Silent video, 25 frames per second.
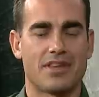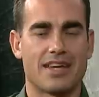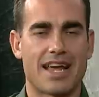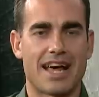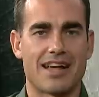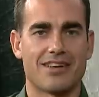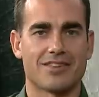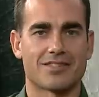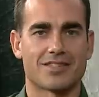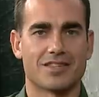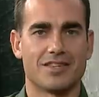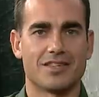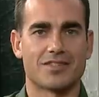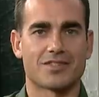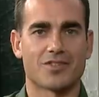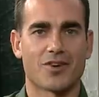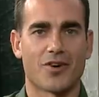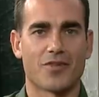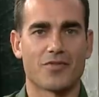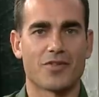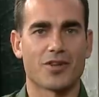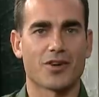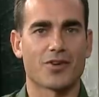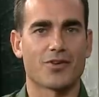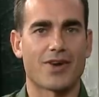analysis
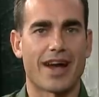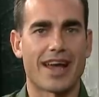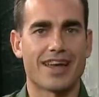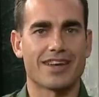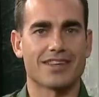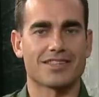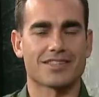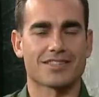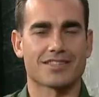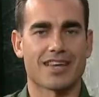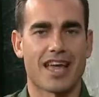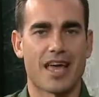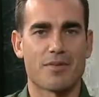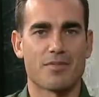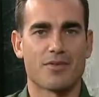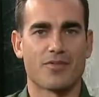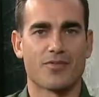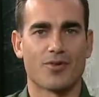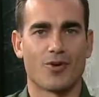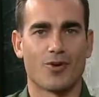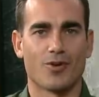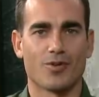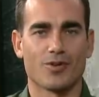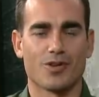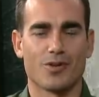of the greatest game of
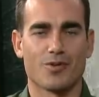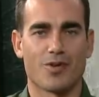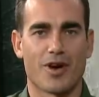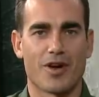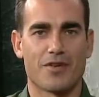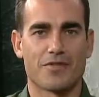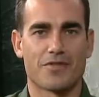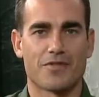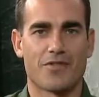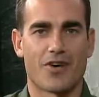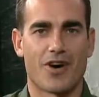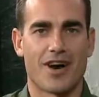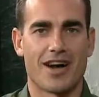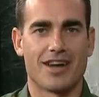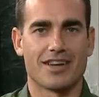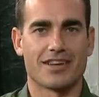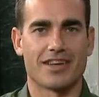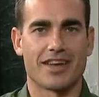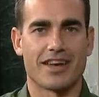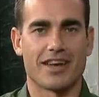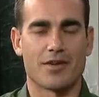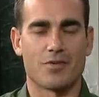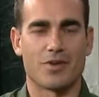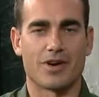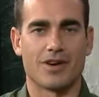all you won't find
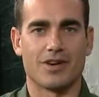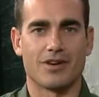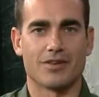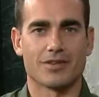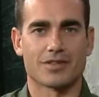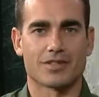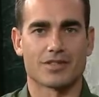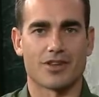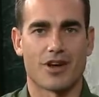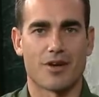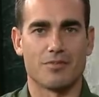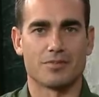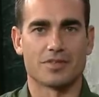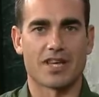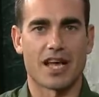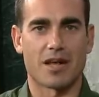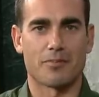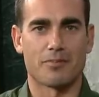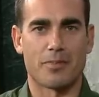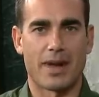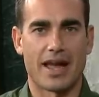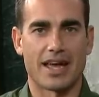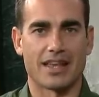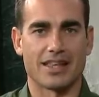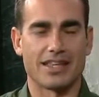anywhere else. I'm
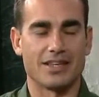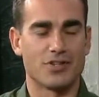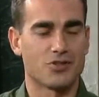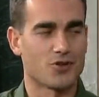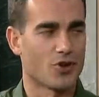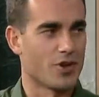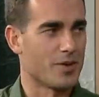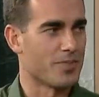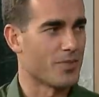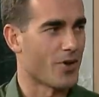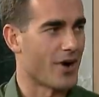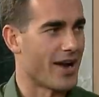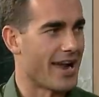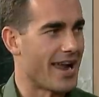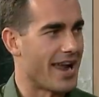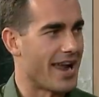Zach Bailey, joined by